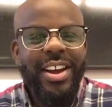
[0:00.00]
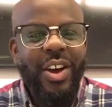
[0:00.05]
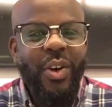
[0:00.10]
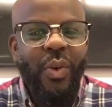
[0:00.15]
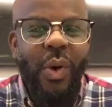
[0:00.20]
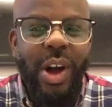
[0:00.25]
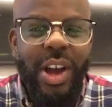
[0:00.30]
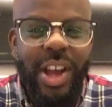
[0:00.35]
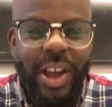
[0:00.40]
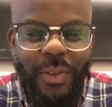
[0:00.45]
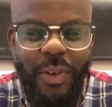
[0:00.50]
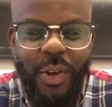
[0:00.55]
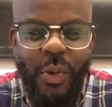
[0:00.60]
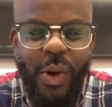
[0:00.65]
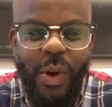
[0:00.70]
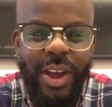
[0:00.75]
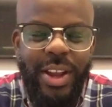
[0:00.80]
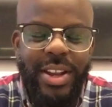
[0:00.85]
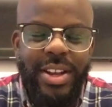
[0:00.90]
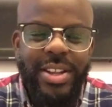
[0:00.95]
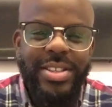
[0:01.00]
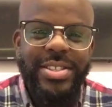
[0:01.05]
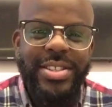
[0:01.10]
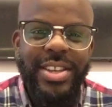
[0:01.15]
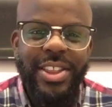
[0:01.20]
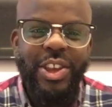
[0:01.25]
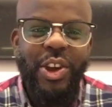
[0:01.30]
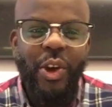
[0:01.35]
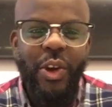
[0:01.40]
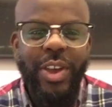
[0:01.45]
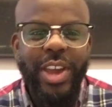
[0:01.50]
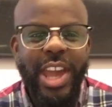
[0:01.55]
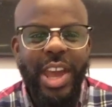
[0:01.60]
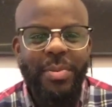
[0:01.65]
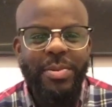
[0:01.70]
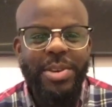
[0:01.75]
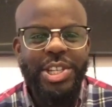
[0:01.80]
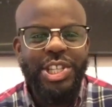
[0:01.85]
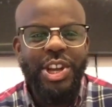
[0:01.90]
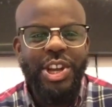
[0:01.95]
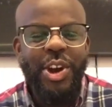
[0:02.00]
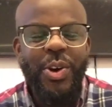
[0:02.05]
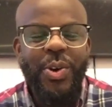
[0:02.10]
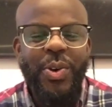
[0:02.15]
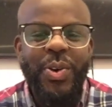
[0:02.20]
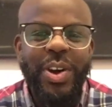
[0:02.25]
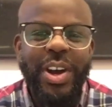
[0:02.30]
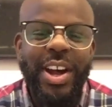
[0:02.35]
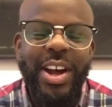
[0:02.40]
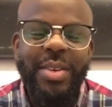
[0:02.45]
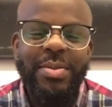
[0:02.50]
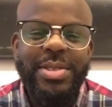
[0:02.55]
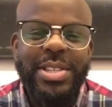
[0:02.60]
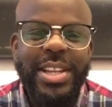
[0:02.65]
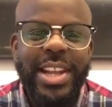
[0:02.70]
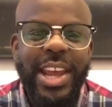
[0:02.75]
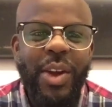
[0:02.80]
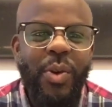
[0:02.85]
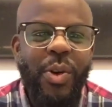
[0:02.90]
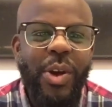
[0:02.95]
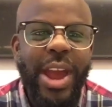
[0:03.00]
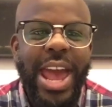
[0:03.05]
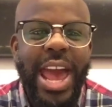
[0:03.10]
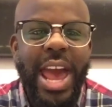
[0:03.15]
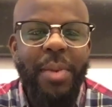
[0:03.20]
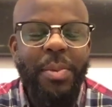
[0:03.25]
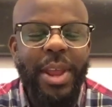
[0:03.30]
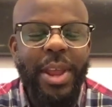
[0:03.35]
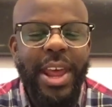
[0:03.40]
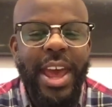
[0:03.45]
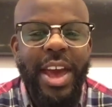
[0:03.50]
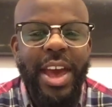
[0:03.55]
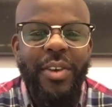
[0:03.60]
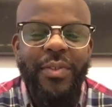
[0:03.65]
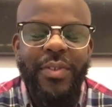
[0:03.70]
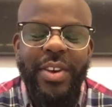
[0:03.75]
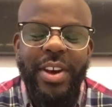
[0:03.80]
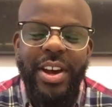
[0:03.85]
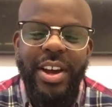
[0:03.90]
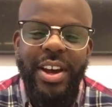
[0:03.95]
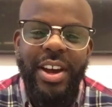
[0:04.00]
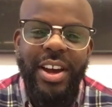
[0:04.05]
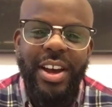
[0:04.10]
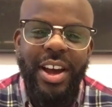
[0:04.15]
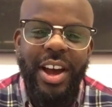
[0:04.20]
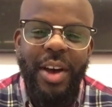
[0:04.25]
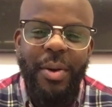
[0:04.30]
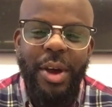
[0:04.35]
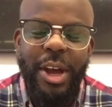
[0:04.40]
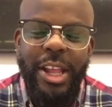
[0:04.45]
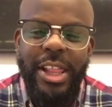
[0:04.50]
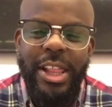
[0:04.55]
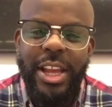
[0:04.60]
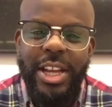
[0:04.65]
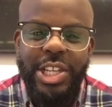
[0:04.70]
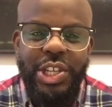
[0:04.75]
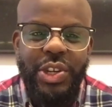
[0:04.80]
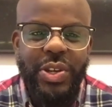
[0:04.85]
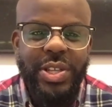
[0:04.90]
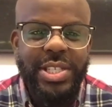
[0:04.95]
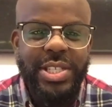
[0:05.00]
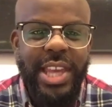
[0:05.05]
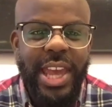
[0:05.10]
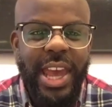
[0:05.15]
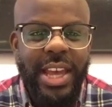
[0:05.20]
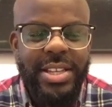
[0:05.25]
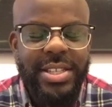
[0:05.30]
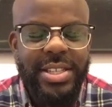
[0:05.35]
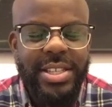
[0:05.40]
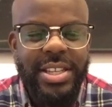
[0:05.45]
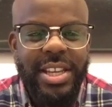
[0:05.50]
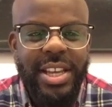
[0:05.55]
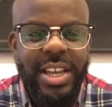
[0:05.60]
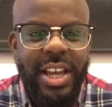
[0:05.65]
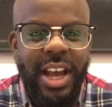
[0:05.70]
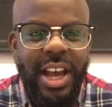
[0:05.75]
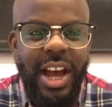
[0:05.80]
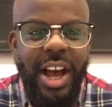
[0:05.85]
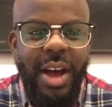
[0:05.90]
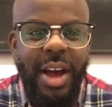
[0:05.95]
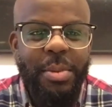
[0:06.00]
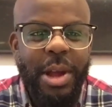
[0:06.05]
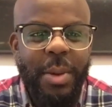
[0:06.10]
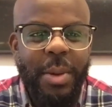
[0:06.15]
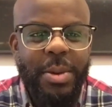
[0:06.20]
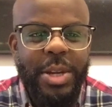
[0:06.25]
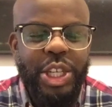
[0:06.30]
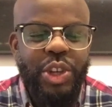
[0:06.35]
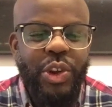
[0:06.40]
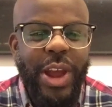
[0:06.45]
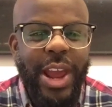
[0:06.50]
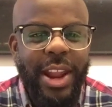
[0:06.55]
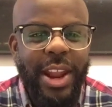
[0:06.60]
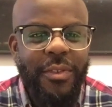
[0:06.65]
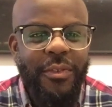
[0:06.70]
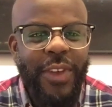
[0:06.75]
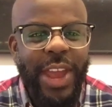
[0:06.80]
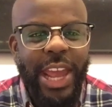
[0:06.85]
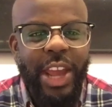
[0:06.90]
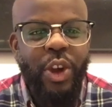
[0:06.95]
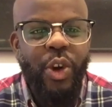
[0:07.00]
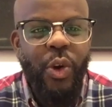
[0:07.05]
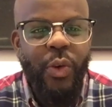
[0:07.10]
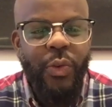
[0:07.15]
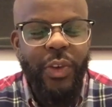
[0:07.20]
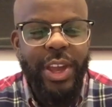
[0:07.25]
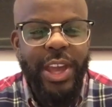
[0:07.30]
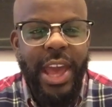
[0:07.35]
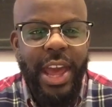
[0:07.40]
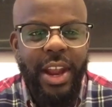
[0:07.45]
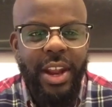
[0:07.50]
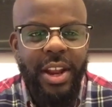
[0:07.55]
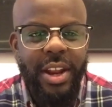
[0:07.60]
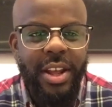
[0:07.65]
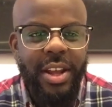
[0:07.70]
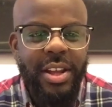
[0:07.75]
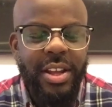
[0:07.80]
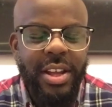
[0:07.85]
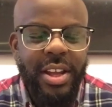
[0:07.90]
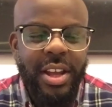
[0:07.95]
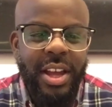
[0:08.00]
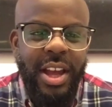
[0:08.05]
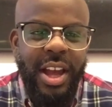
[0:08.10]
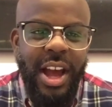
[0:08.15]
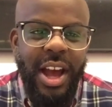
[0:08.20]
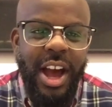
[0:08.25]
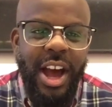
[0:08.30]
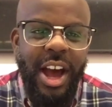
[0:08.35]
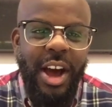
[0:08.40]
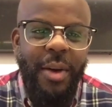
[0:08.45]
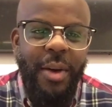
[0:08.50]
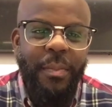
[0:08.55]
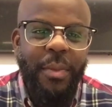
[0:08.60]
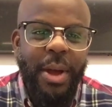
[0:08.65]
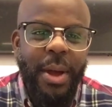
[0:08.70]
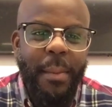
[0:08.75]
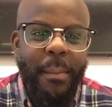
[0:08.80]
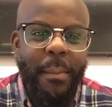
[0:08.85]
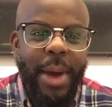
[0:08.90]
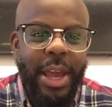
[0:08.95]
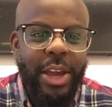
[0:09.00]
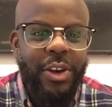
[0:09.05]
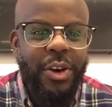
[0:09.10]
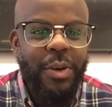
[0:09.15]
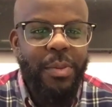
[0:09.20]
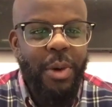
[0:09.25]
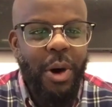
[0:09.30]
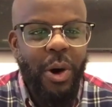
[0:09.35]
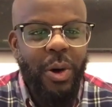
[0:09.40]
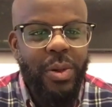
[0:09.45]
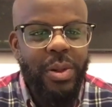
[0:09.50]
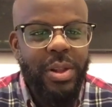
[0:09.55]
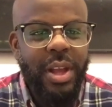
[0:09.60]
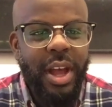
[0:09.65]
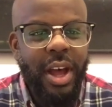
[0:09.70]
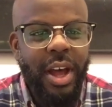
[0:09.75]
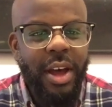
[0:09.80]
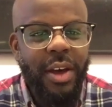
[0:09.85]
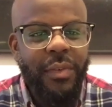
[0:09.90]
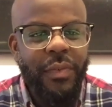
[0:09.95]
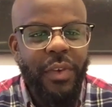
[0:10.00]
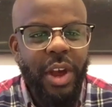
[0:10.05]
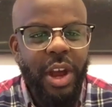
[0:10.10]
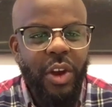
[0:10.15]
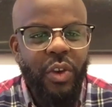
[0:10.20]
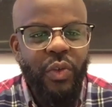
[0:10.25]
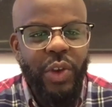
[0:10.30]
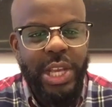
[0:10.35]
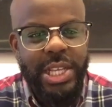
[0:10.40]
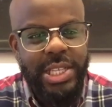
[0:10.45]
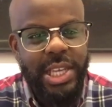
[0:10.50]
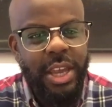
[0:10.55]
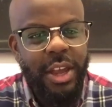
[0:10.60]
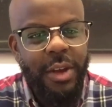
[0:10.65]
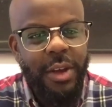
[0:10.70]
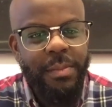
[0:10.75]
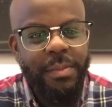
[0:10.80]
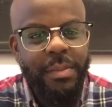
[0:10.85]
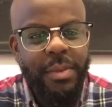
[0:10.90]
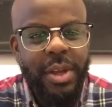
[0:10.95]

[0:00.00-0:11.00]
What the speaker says: Welcome everyone to the Coin Gamma Show. Today we're happy to have an illustrious guest coming straight out of Vancouver, Canada. Michael Moll of REITIUM